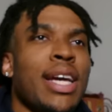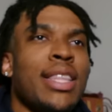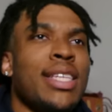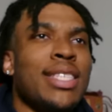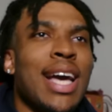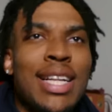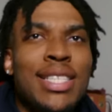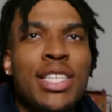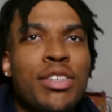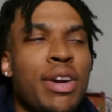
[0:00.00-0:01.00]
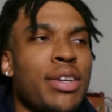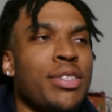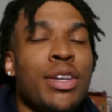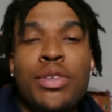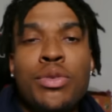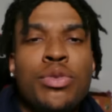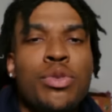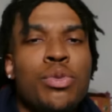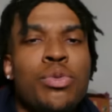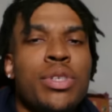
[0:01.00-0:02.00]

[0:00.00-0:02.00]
like these content creators on YouTube who